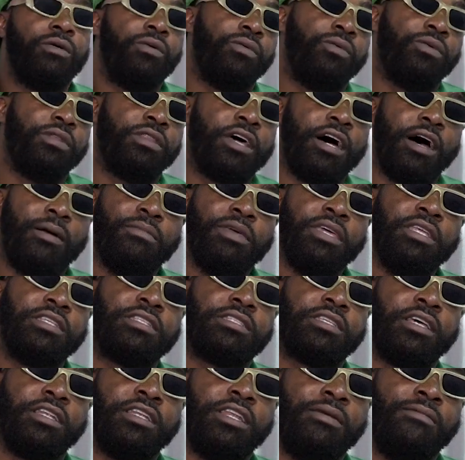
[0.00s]
with that being
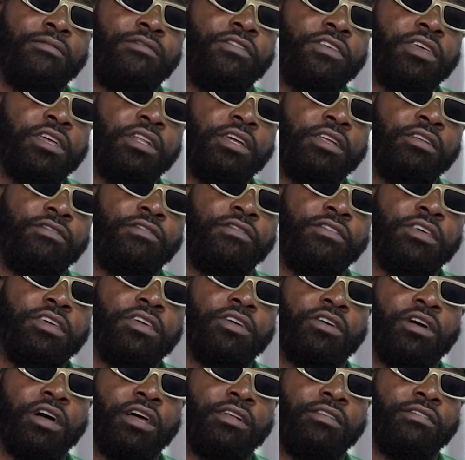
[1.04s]
said, them feeling
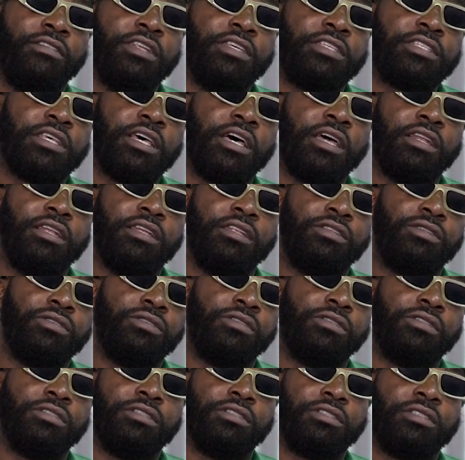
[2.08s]
fear and decided to
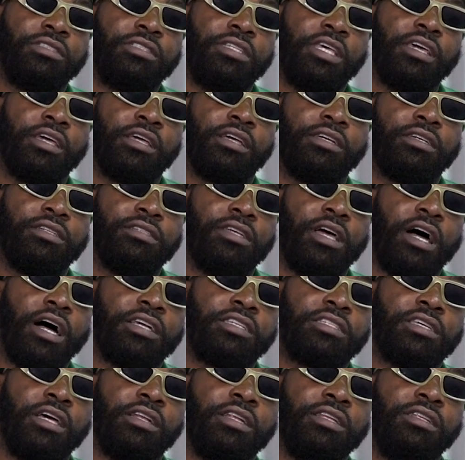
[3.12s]
take
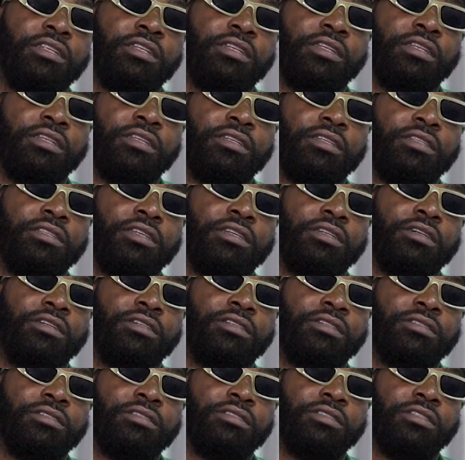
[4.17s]
action in
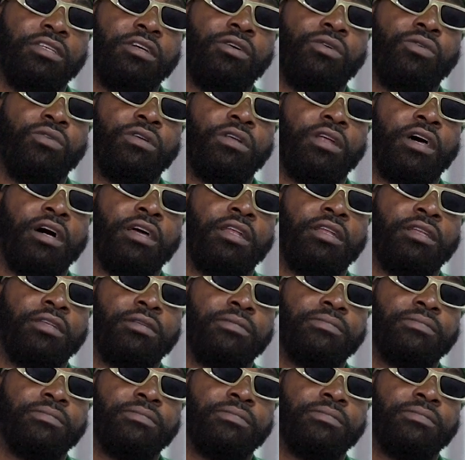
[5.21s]
their own hand.